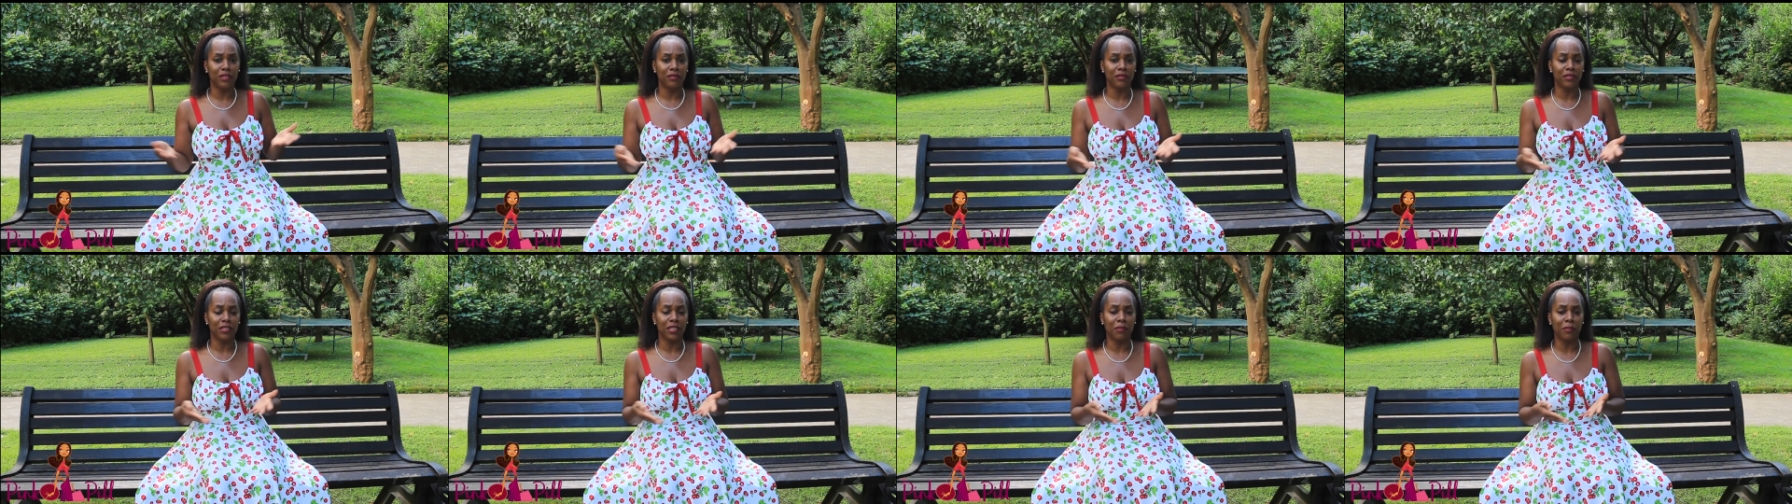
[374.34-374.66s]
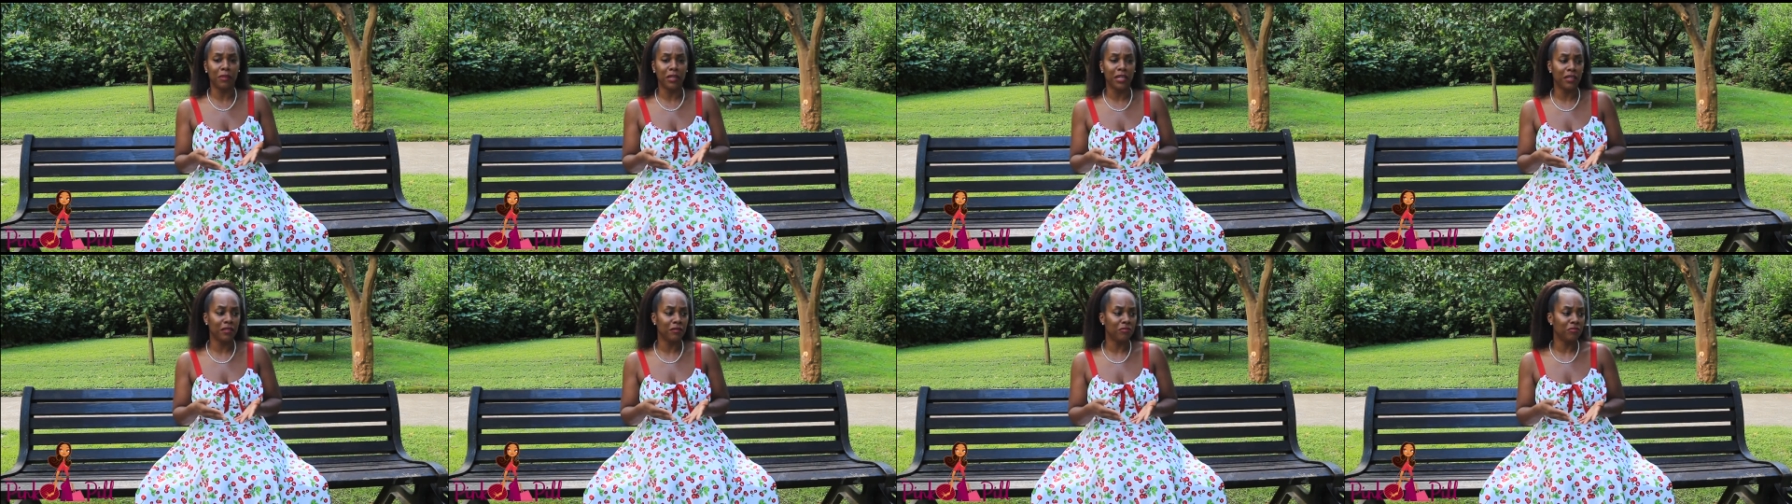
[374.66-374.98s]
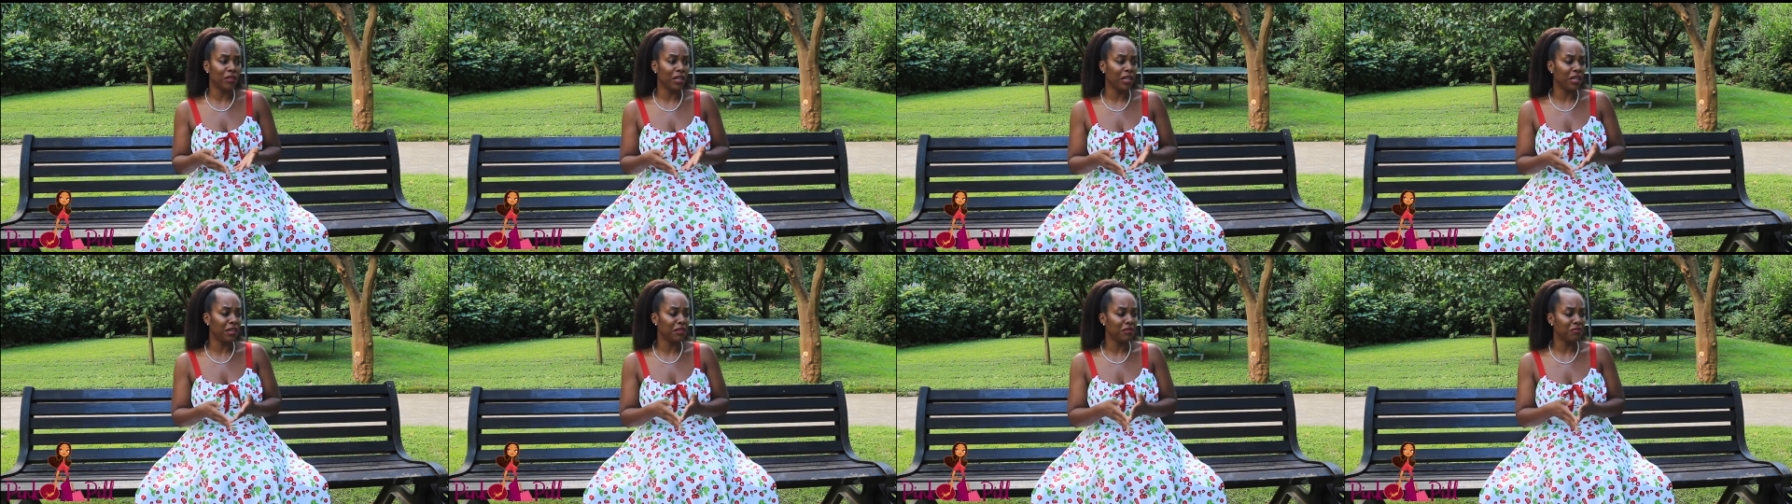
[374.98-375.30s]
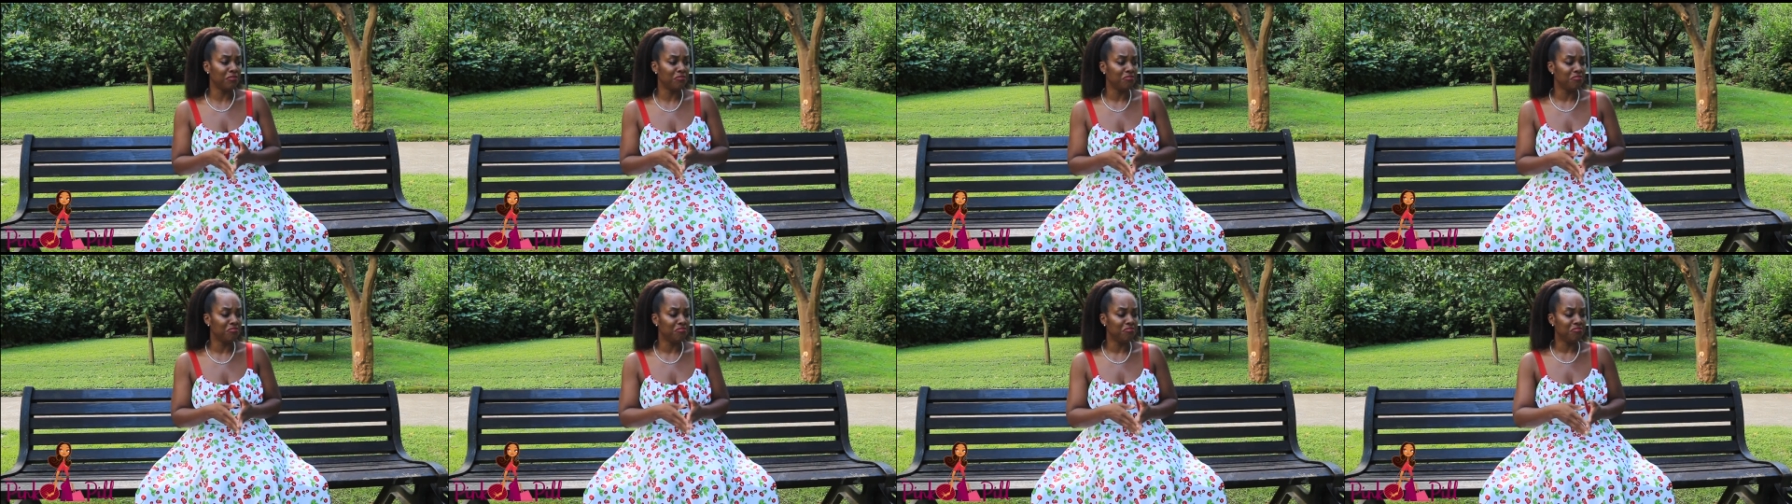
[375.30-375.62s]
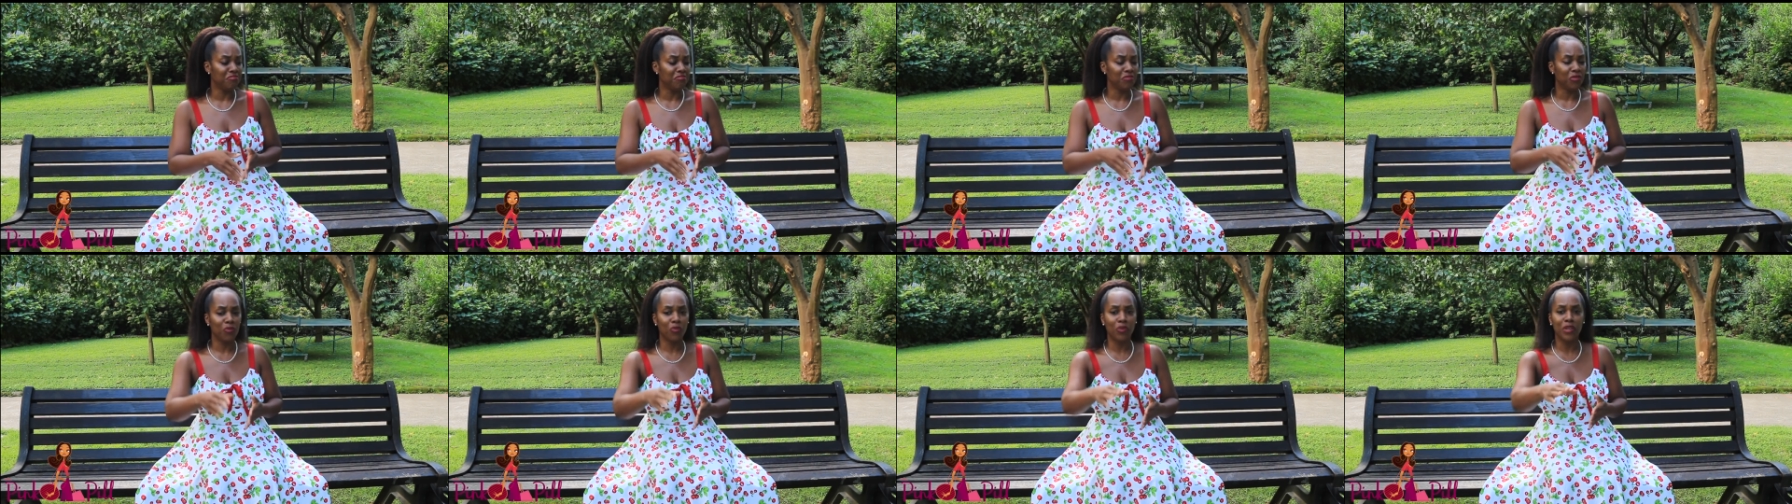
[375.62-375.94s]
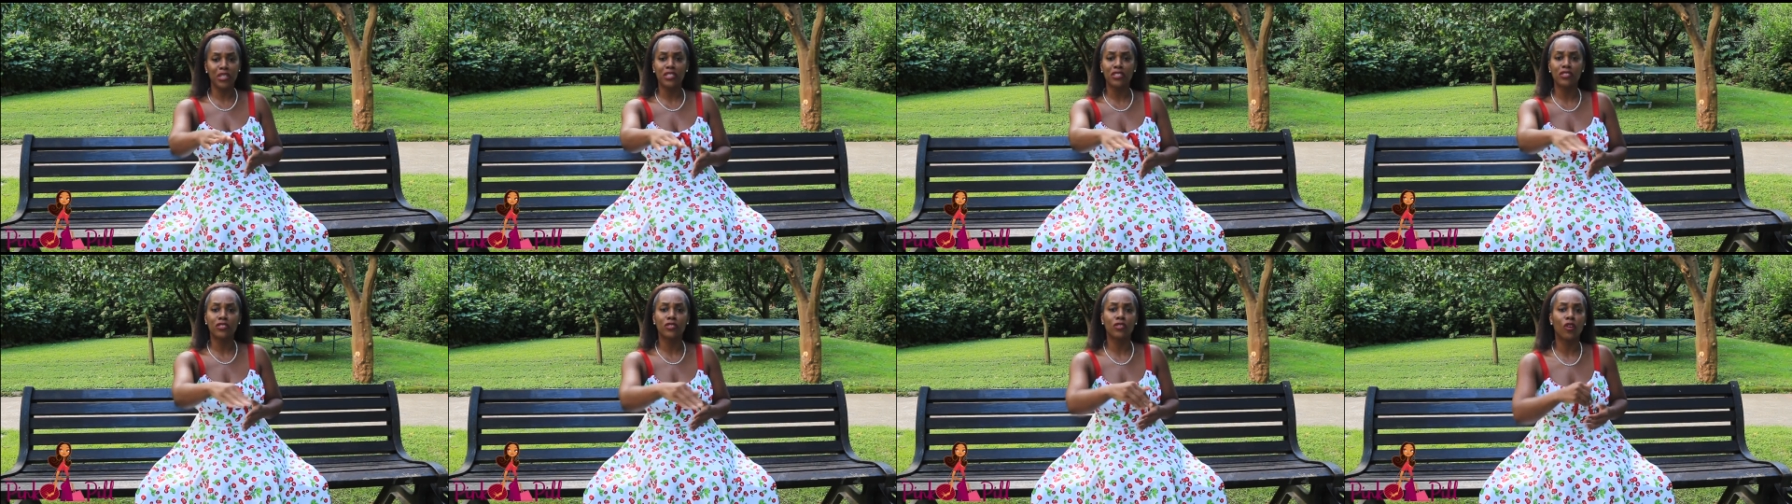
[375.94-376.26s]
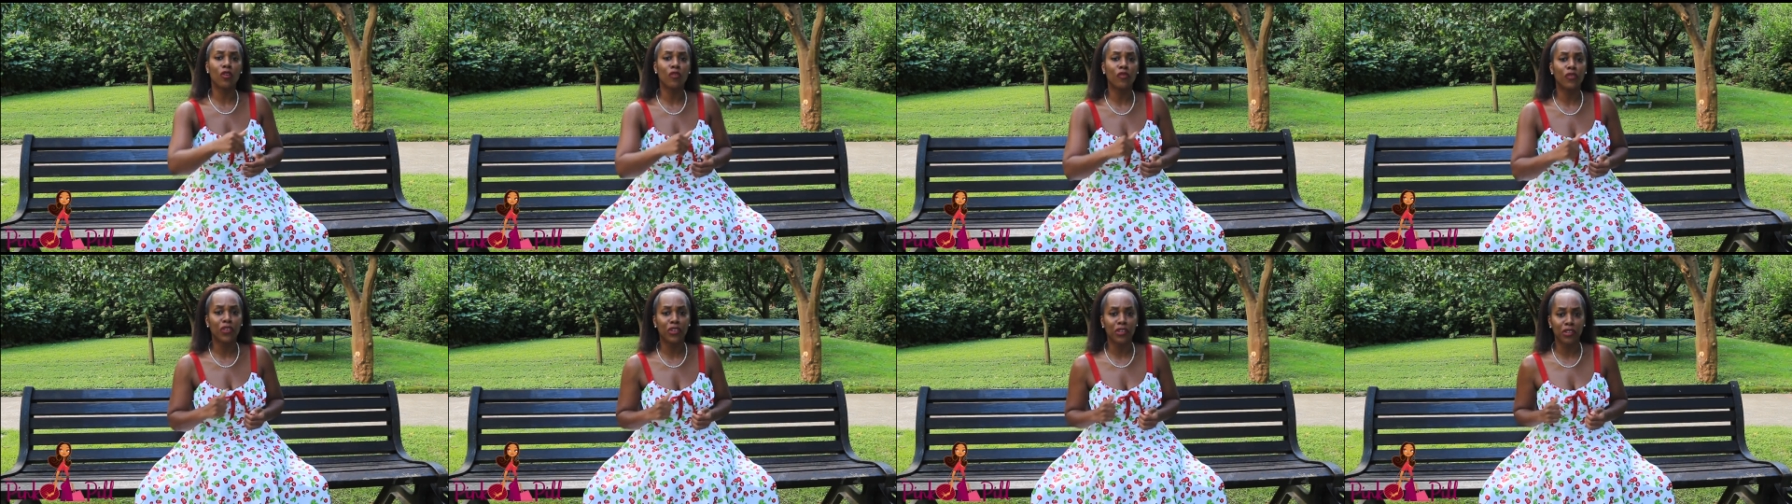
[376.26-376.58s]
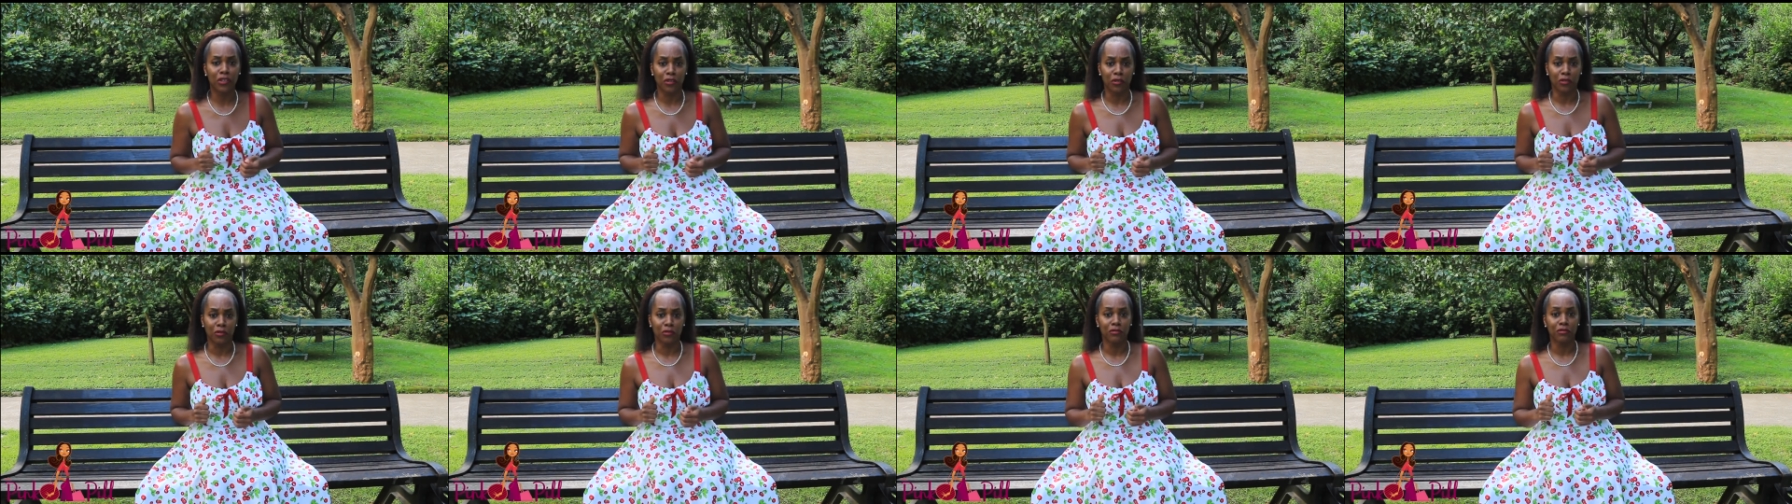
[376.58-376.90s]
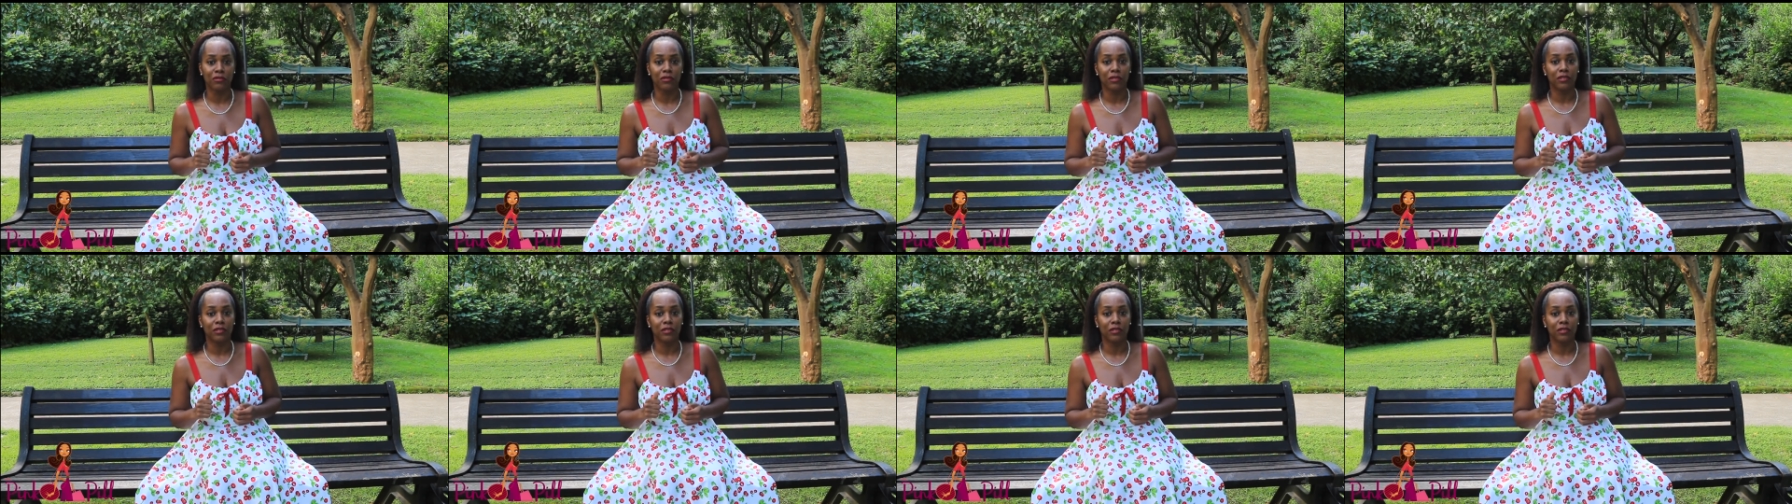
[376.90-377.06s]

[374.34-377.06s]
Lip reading: somebody like reaches over you